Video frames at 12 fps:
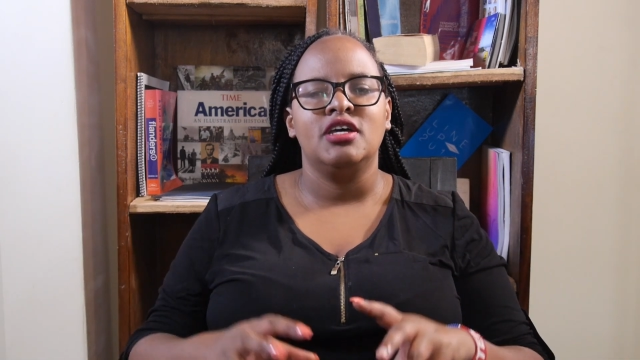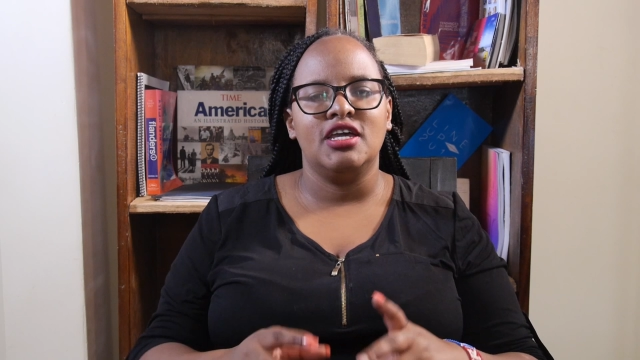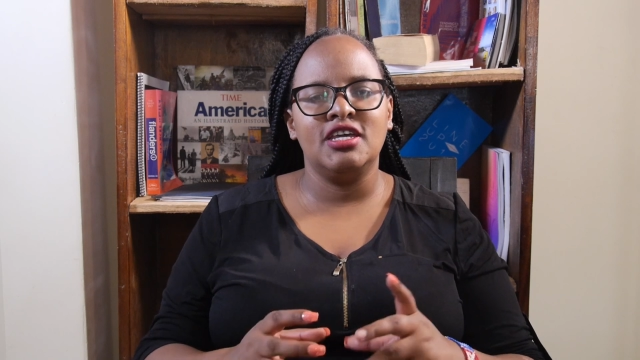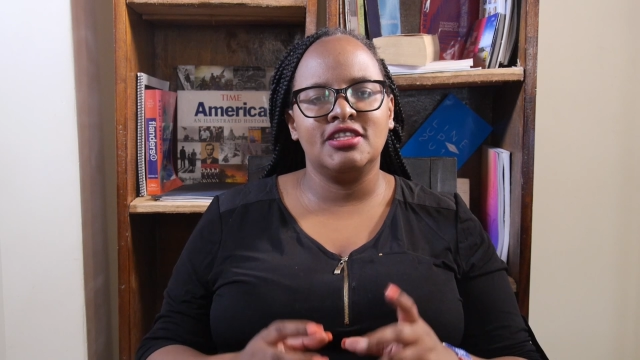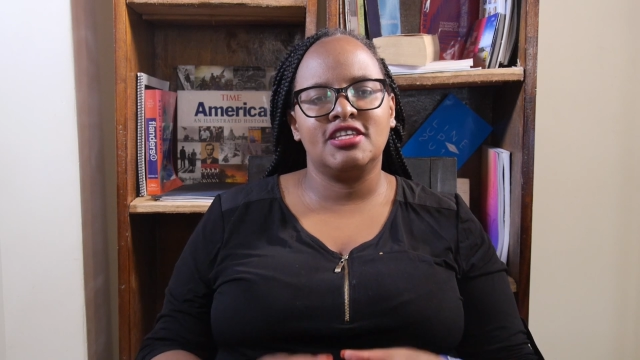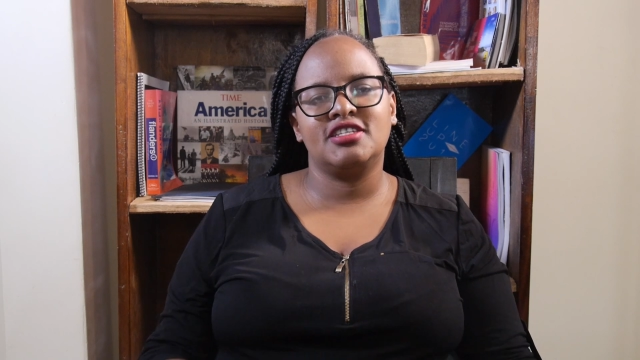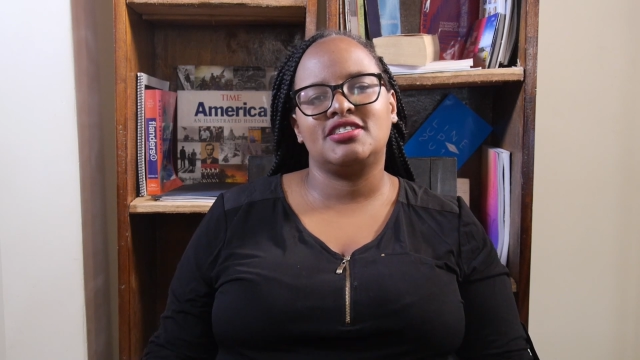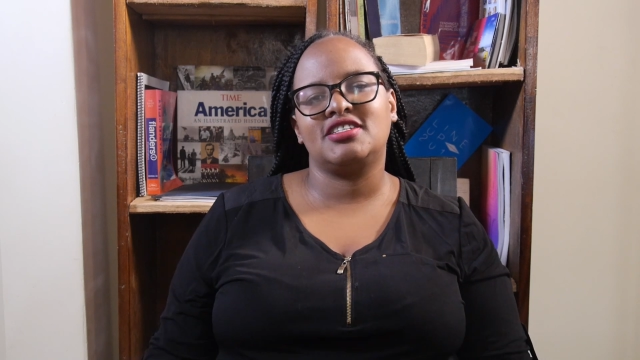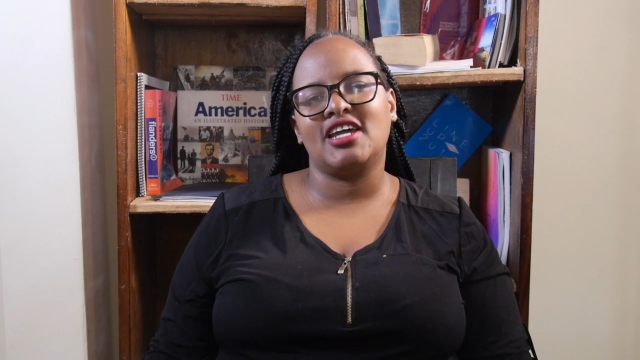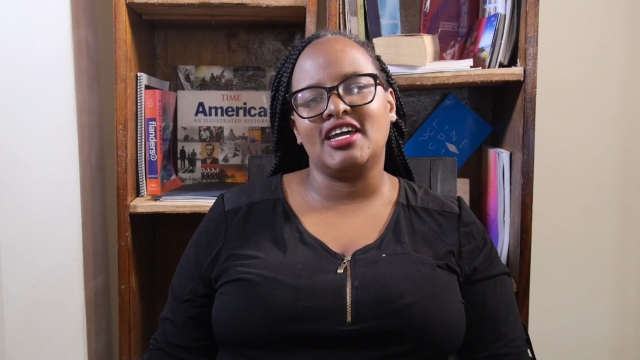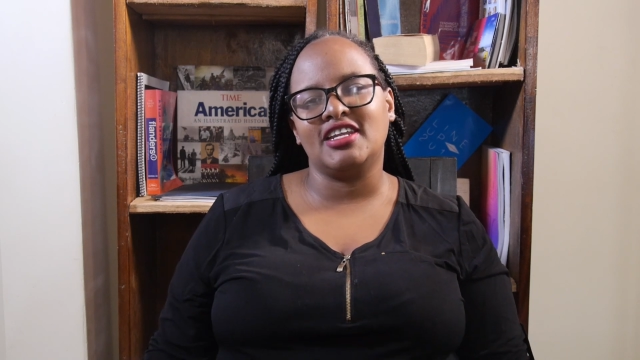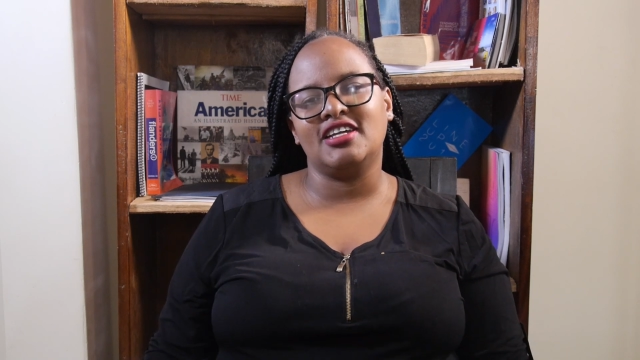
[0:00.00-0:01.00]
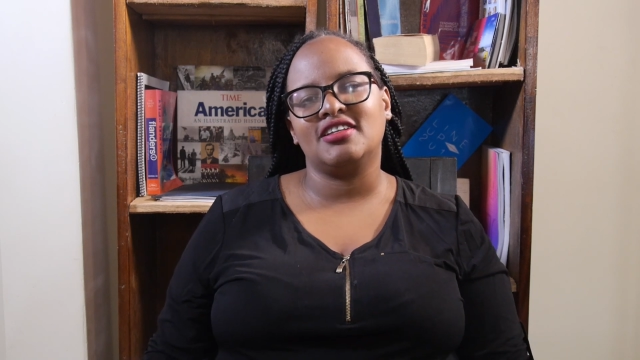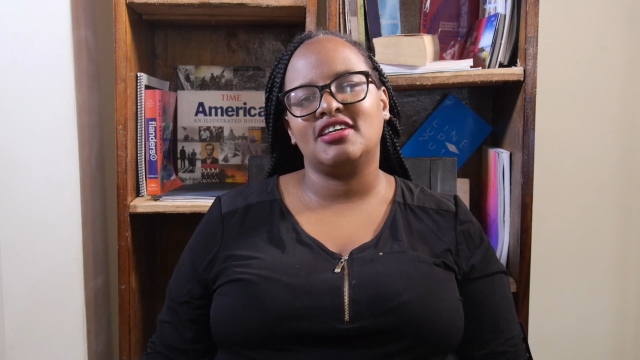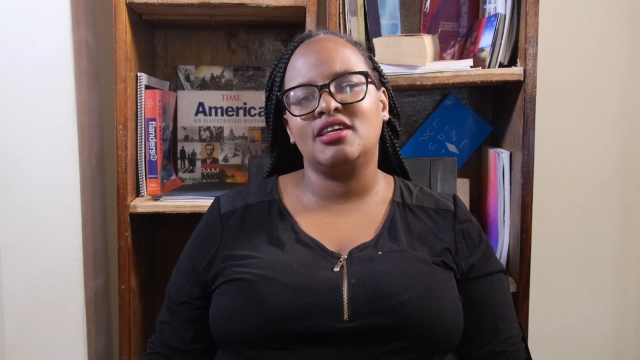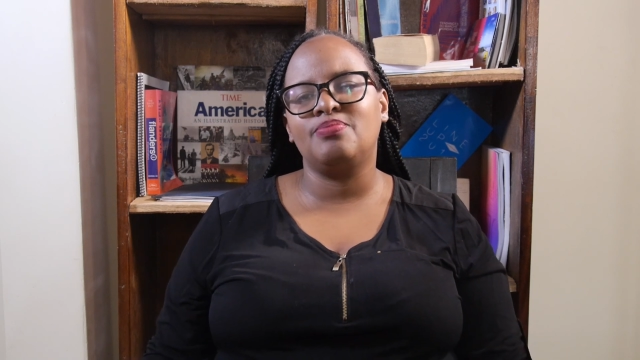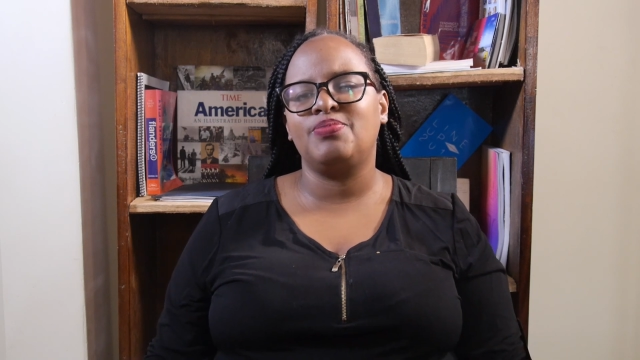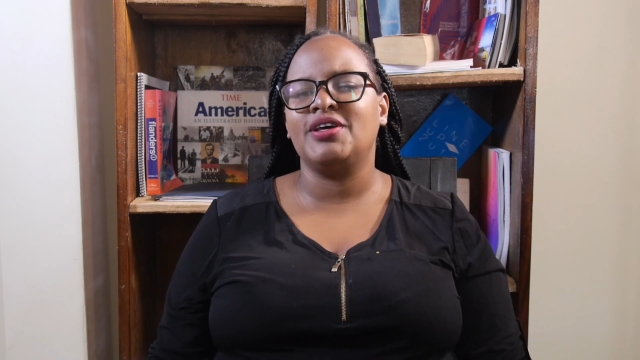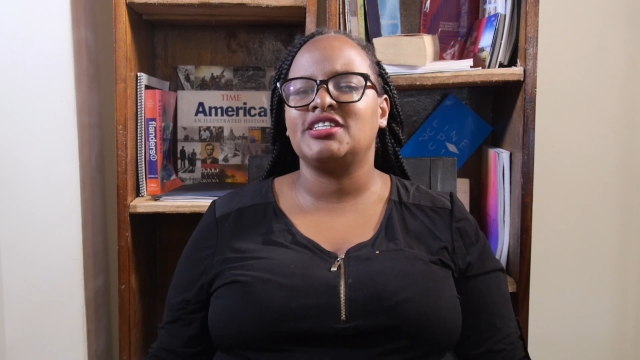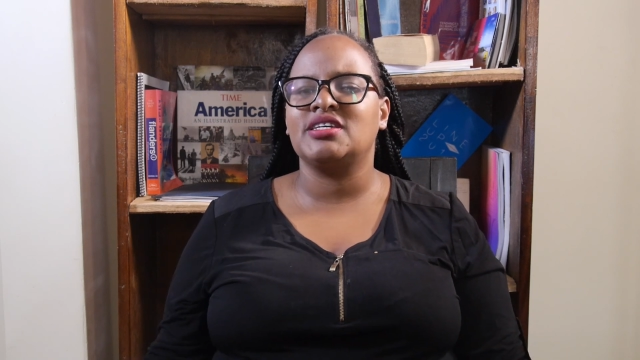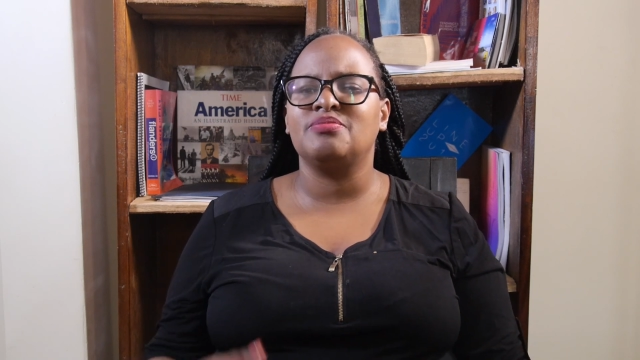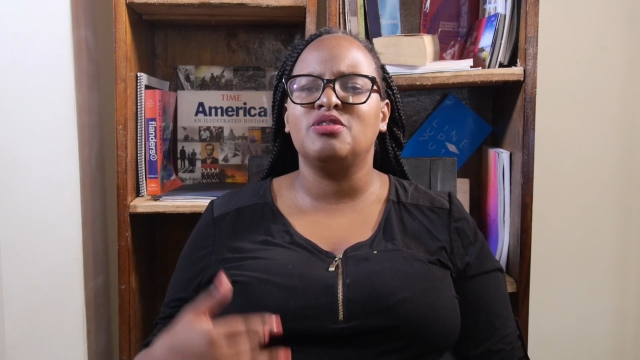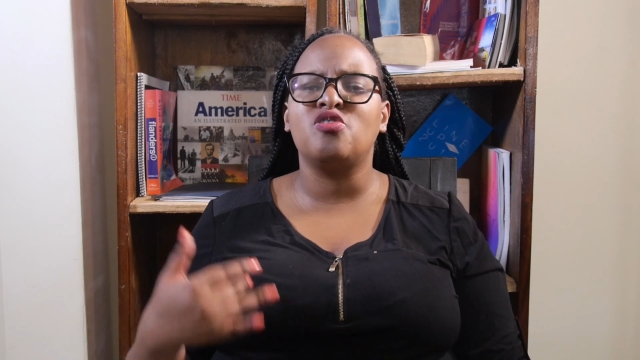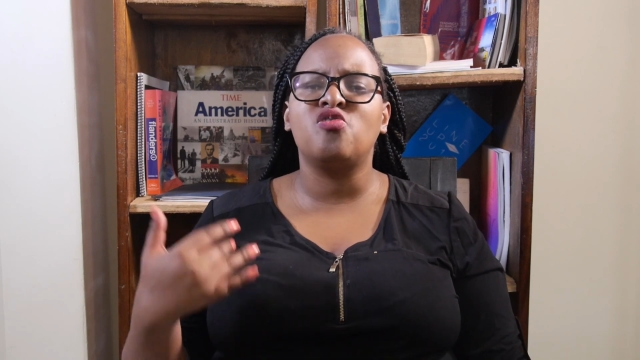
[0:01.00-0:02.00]
in this channel. Keep
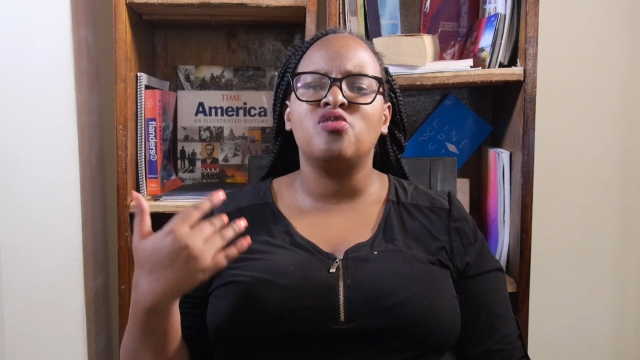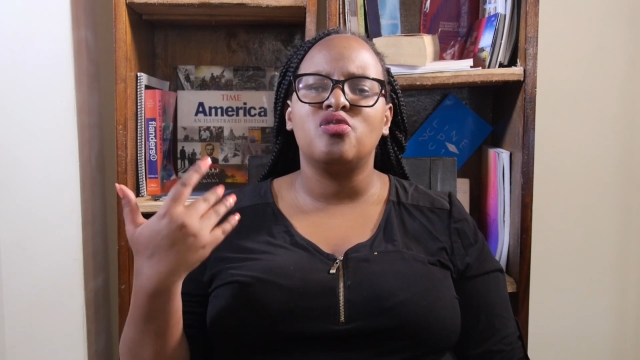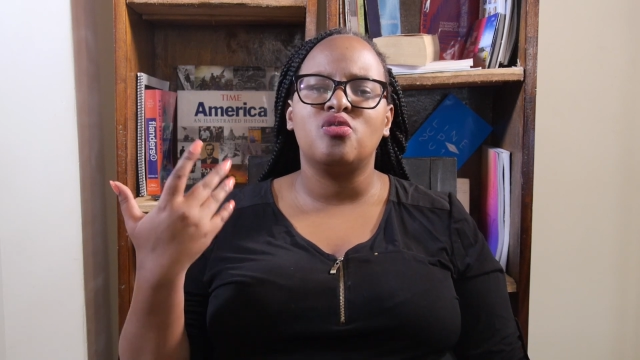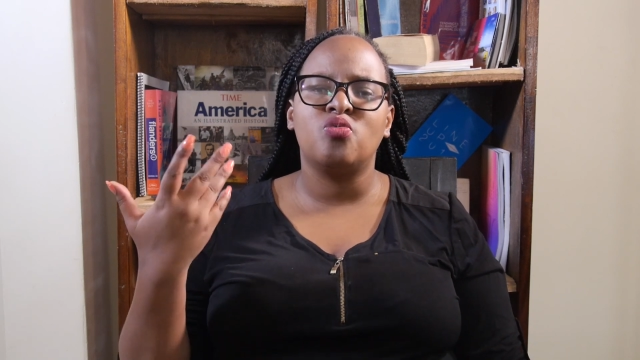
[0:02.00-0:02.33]
letting me know